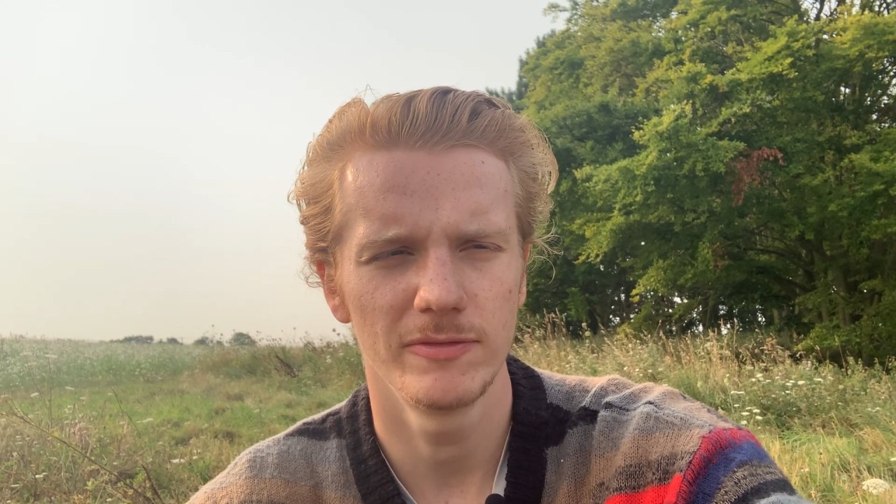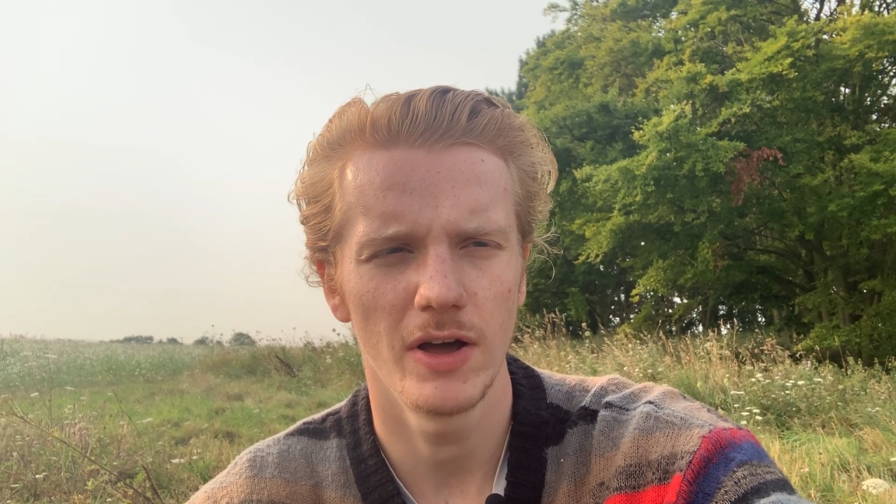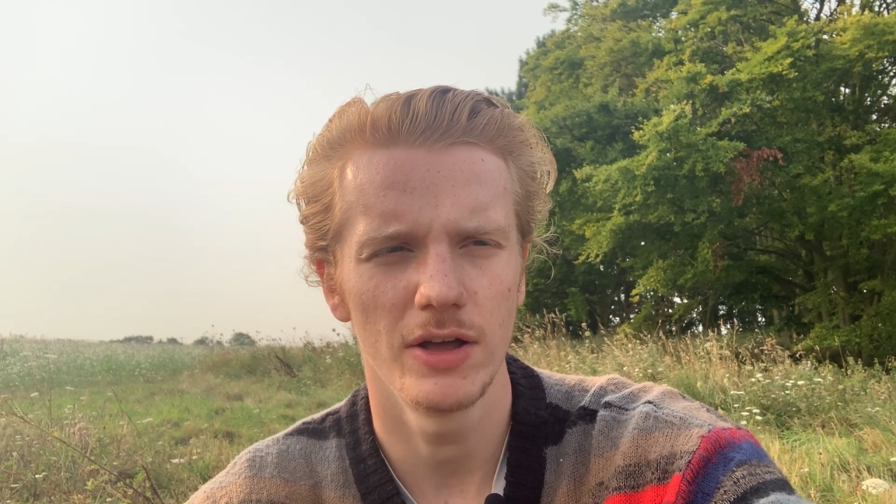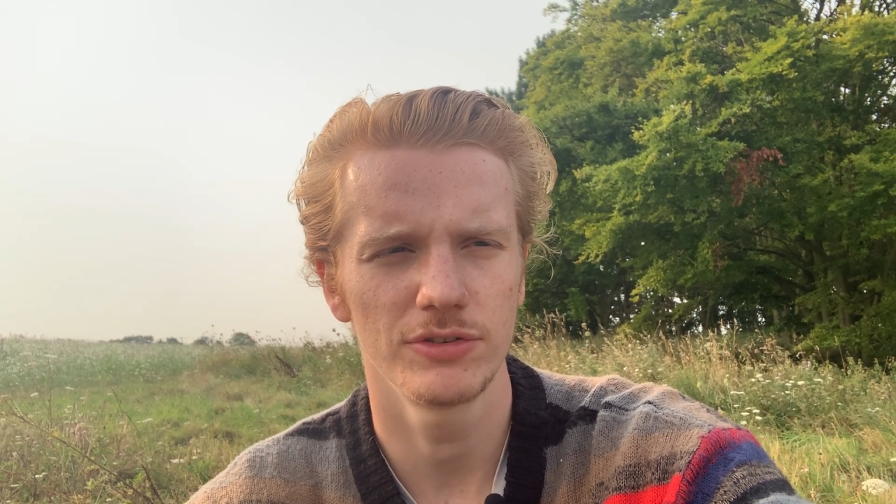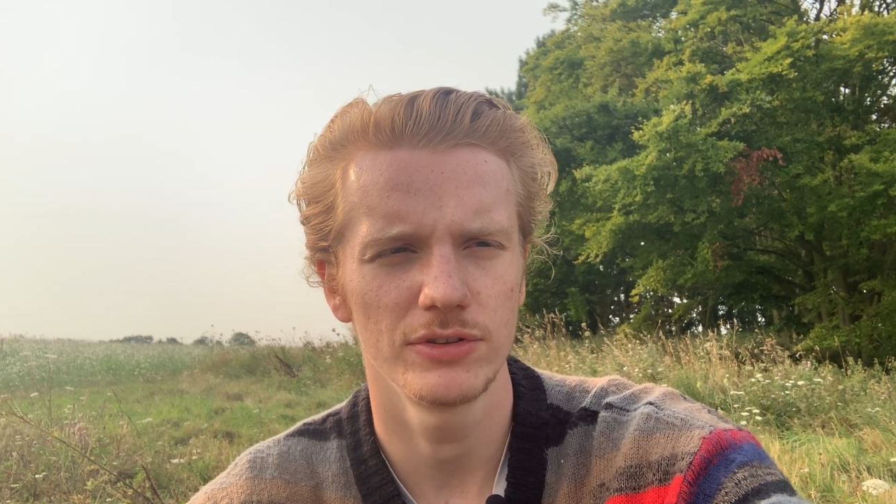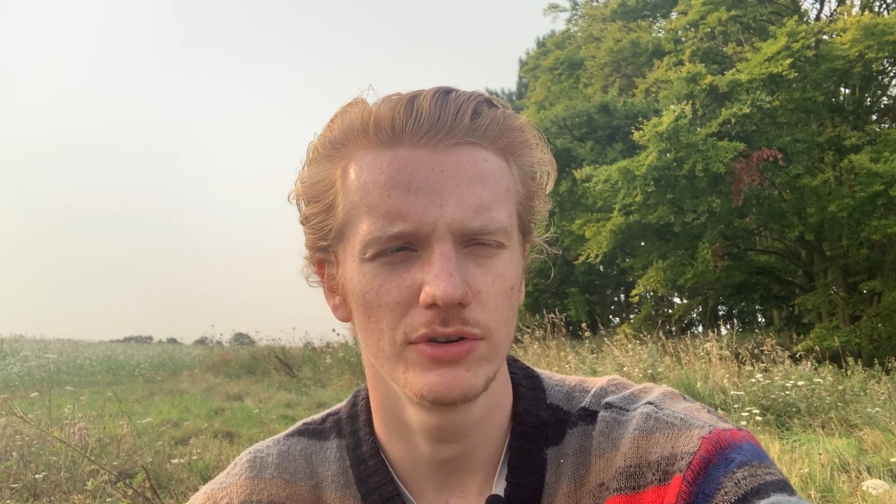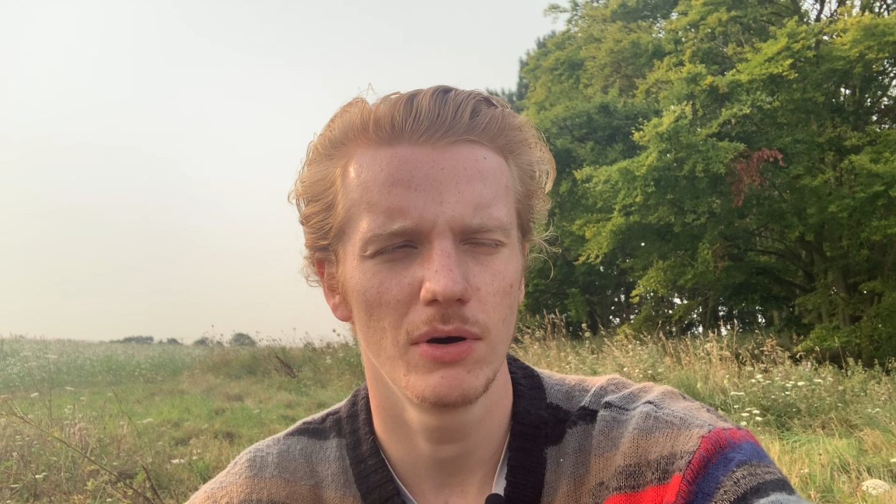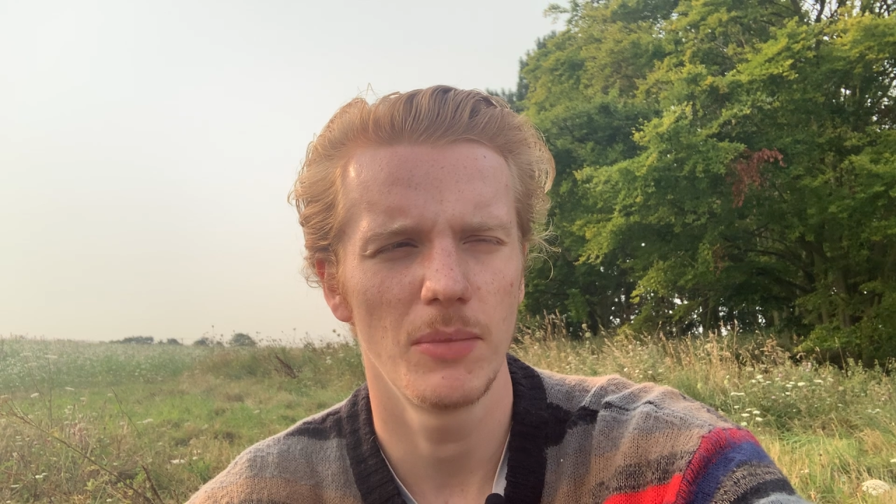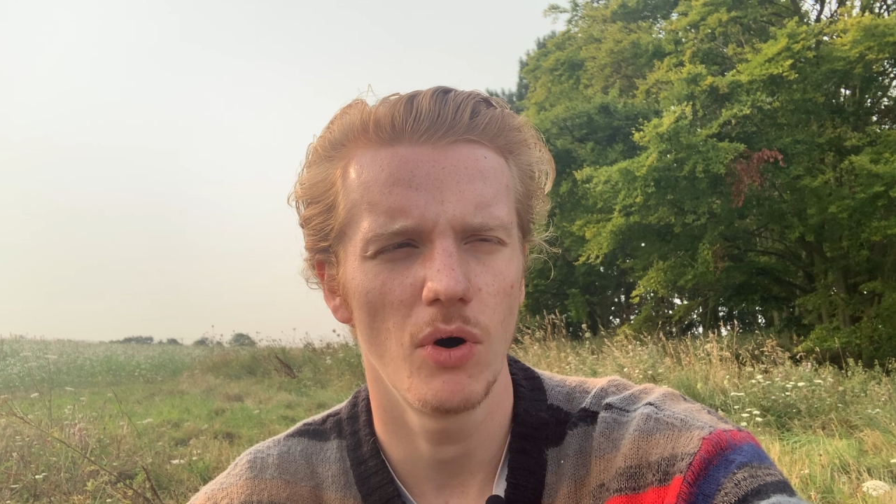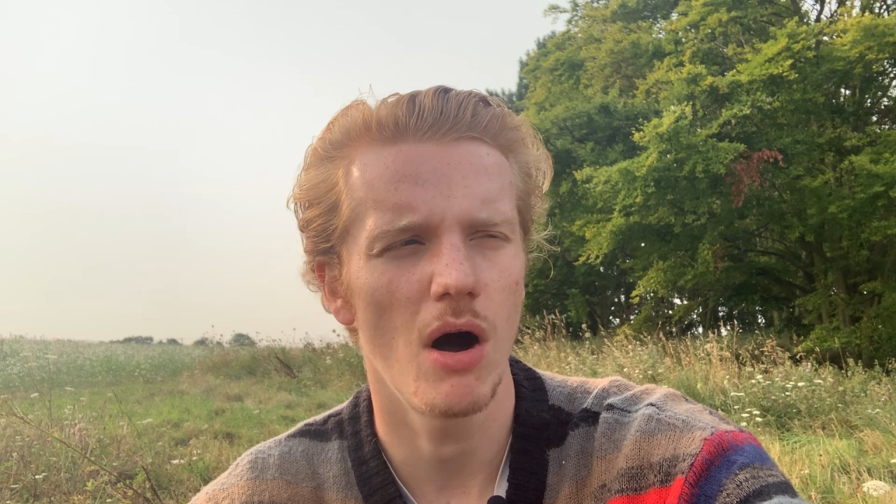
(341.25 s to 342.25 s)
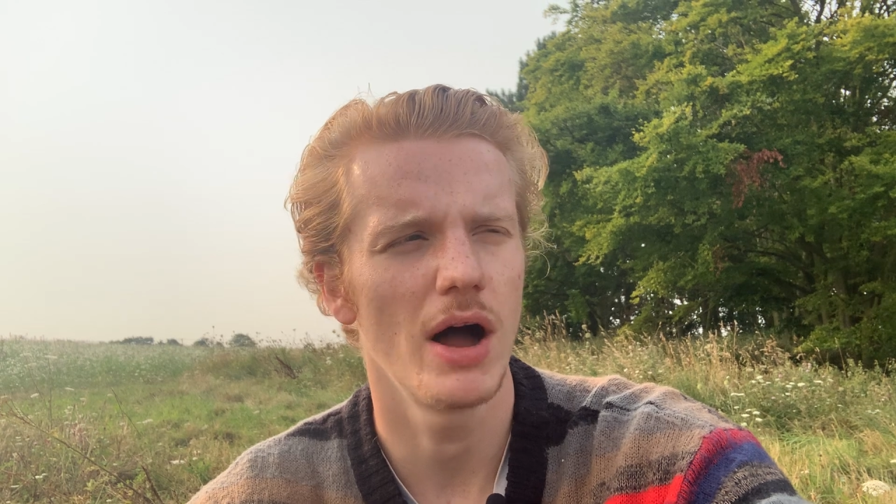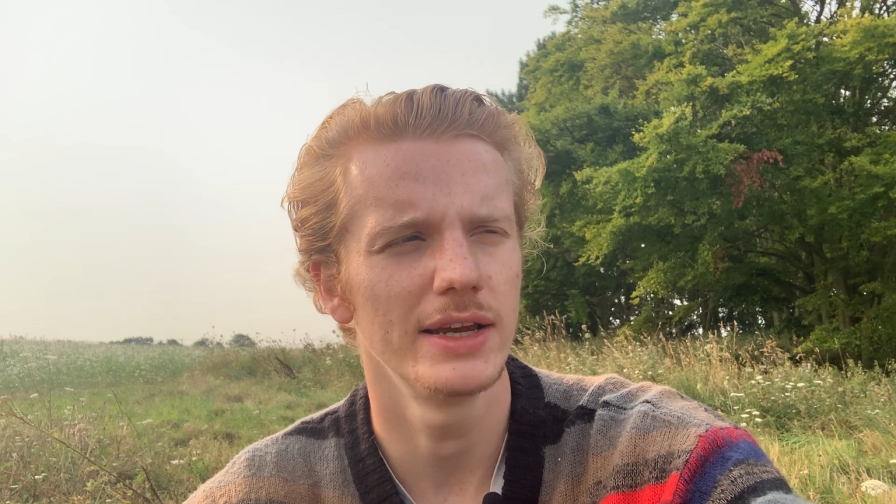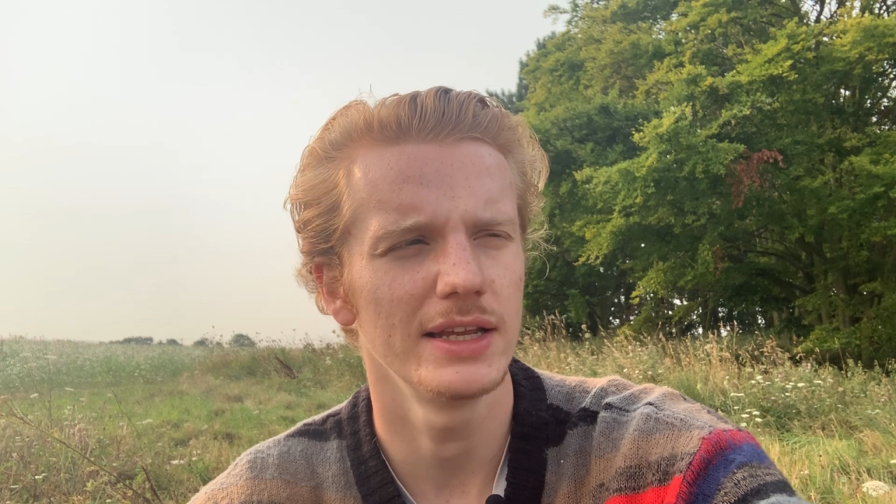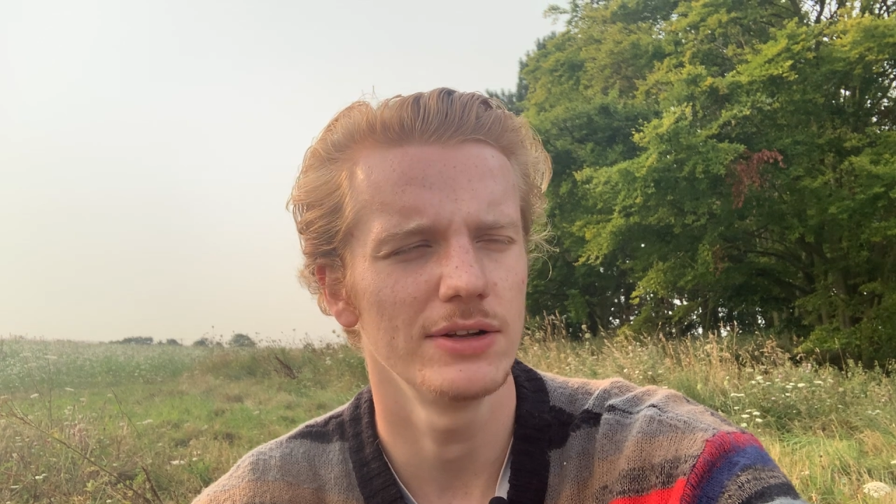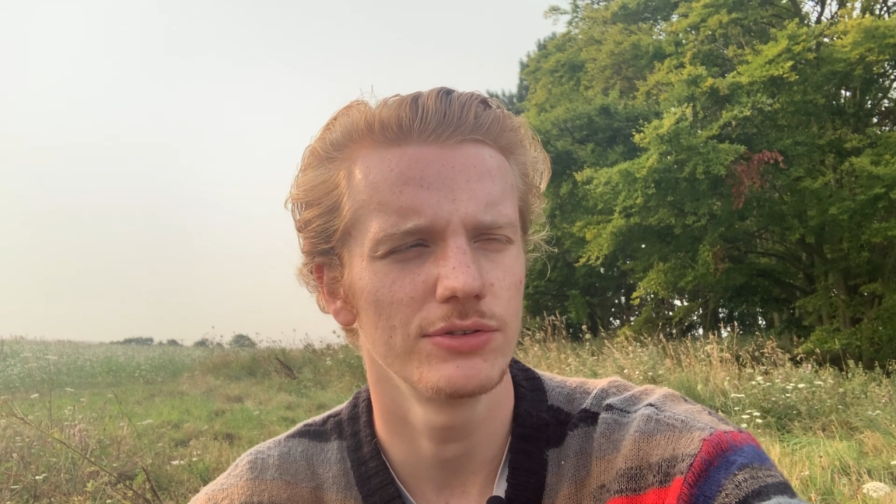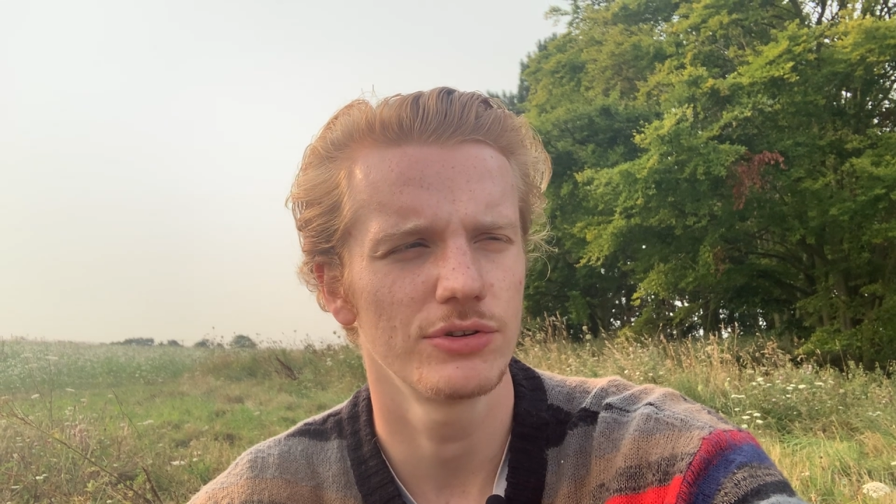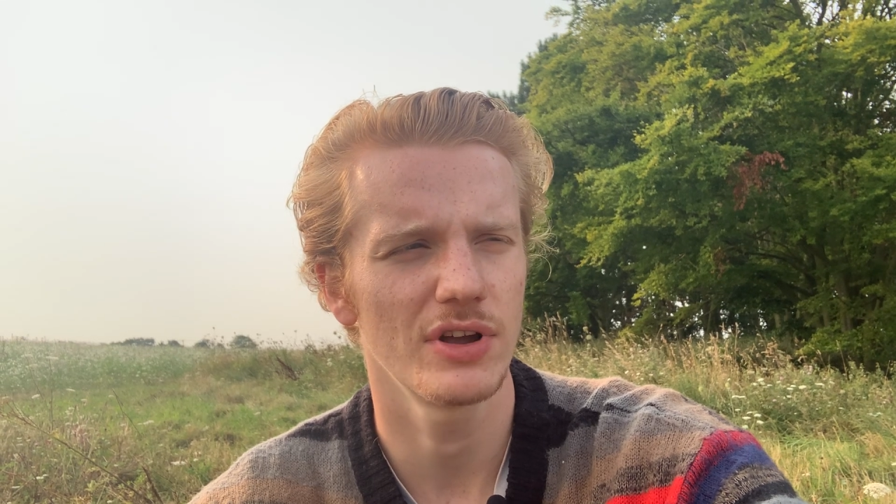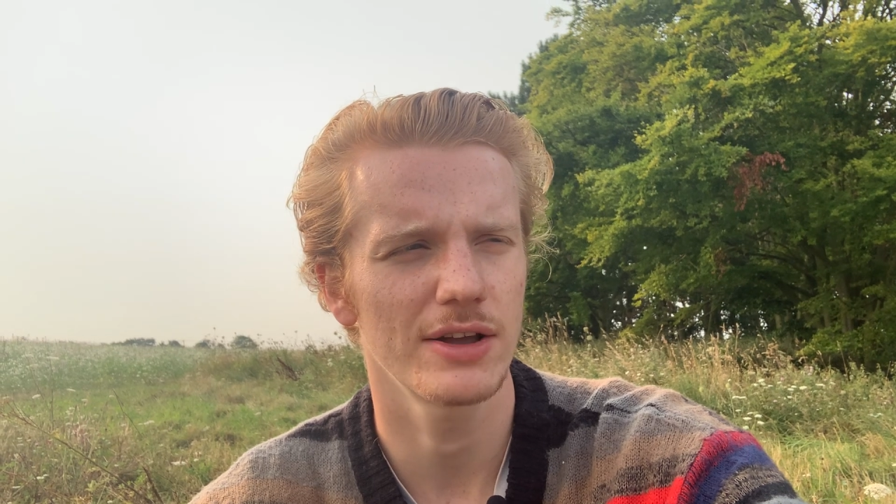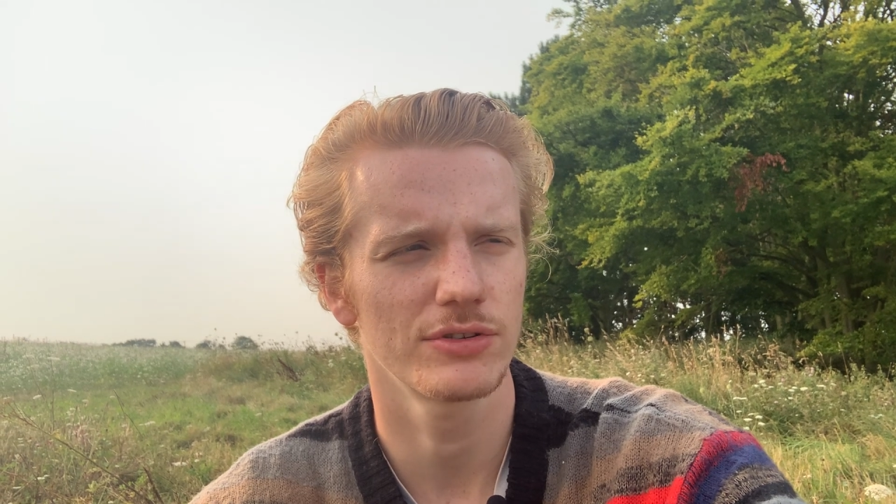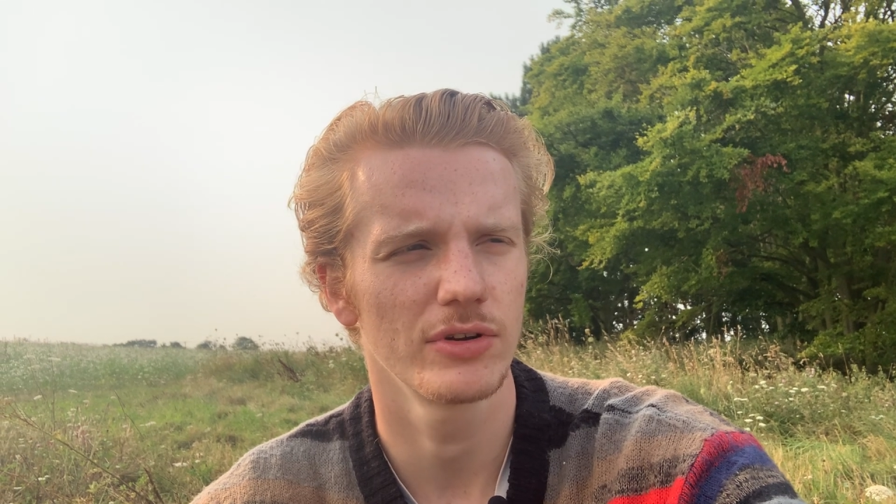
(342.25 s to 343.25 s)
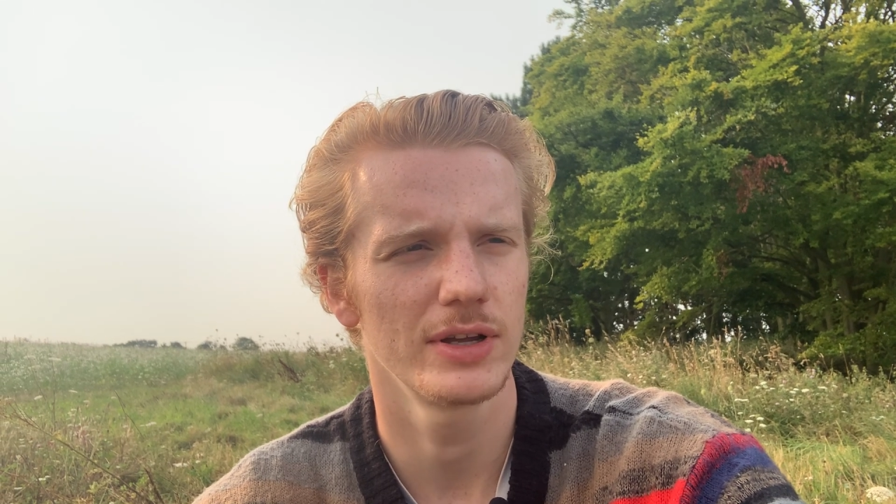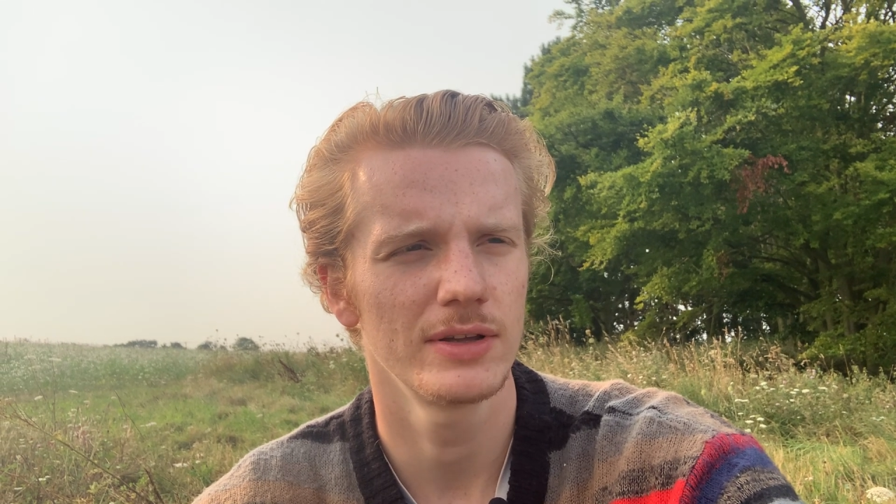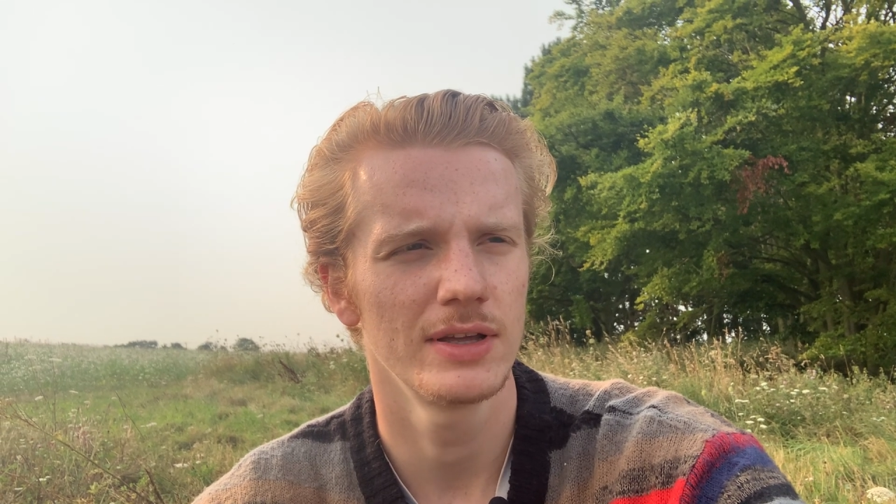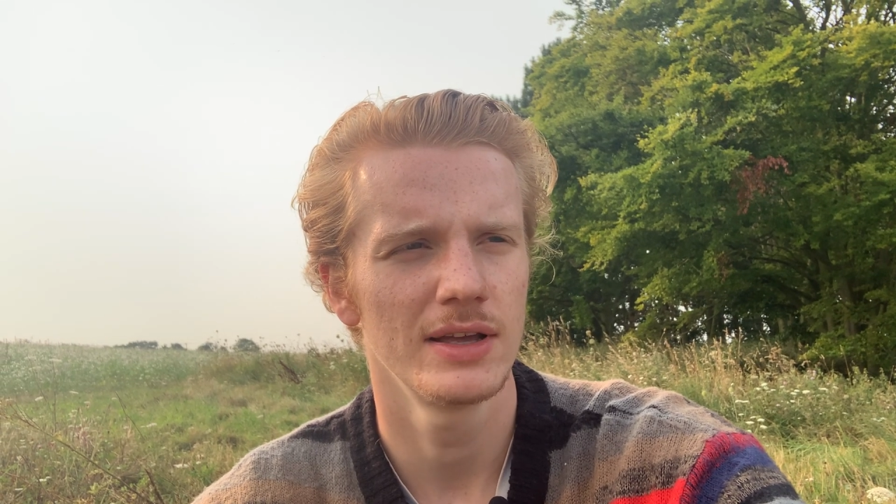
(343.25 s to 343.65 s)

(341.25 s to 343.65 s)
version, your more ideal trajectory.